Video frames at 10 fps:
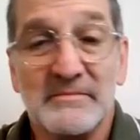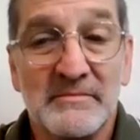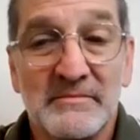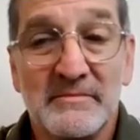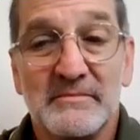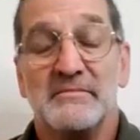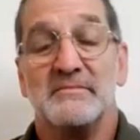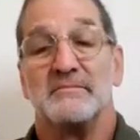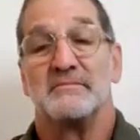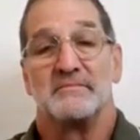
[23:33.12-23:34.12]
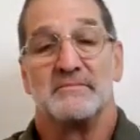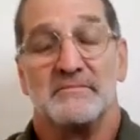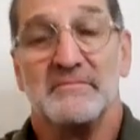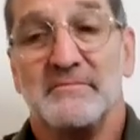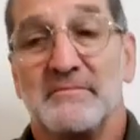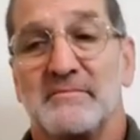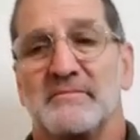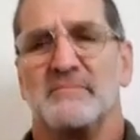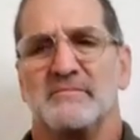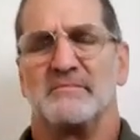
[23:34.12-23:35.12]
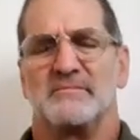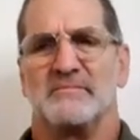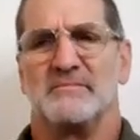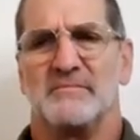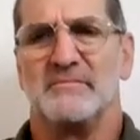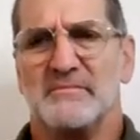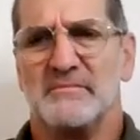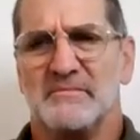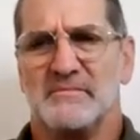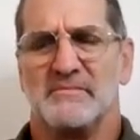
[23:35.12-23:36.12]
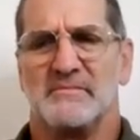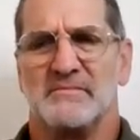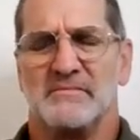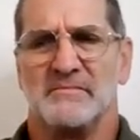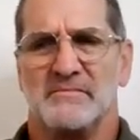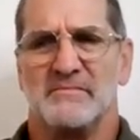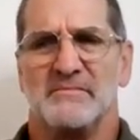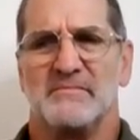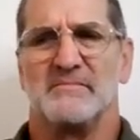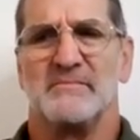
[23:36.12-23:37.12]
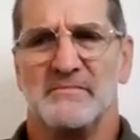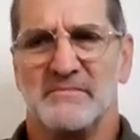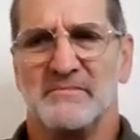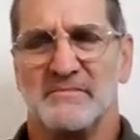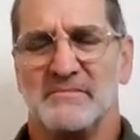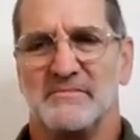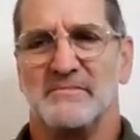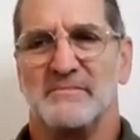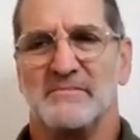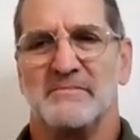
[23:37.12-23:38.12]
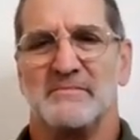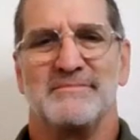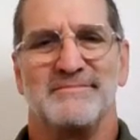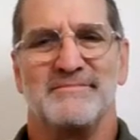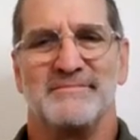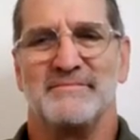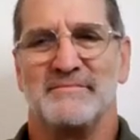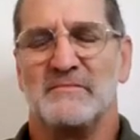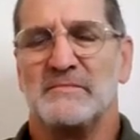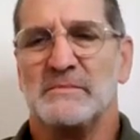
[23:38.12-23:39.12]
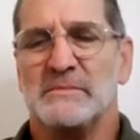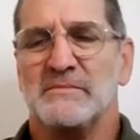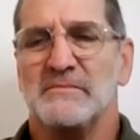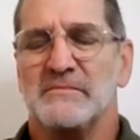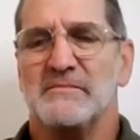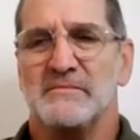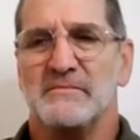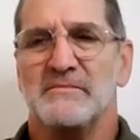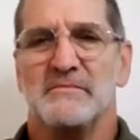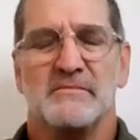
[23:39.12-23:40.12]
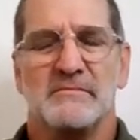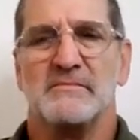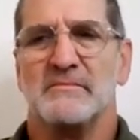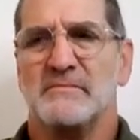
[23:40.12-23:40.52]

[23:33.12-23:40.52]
[no speech]